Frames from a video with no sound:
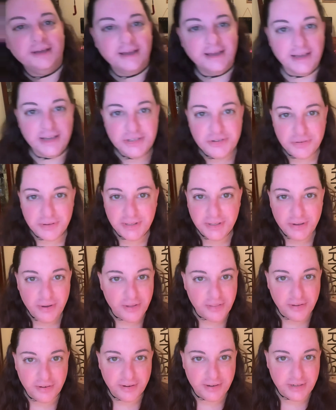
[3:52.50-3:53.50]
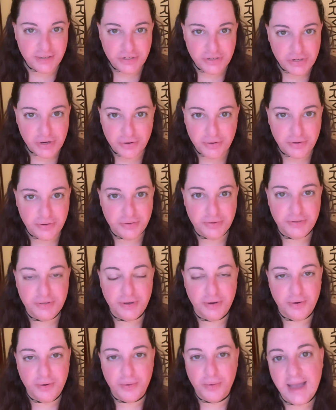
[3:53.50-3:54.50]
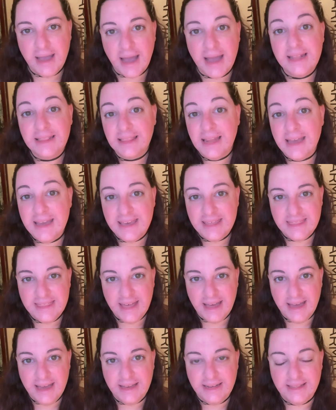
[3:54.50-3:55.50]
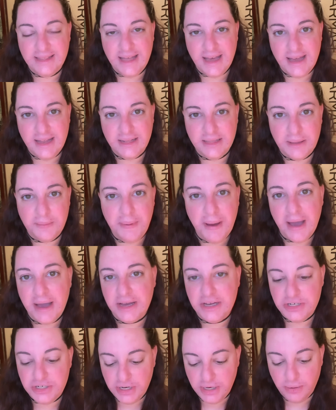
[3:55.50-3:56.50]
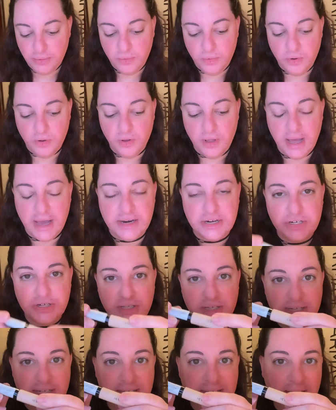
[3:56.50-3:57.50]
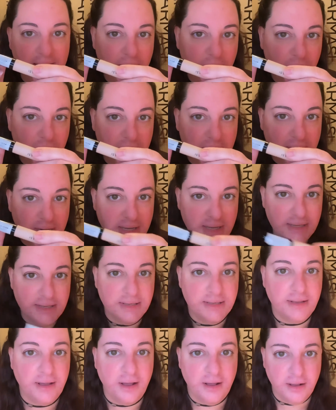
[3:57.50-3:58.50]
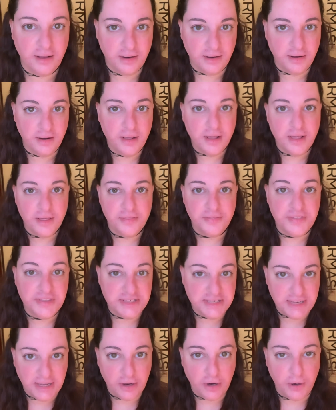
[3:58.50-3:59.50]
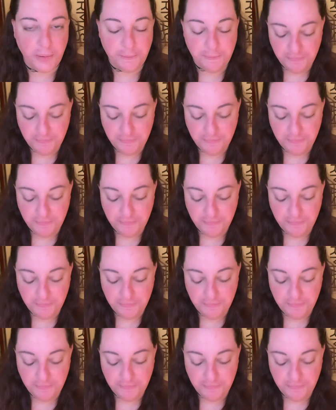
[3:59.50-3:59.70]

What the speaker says: is really all they're going to show you. So I like that the packaging will actually say what it is on the sticker.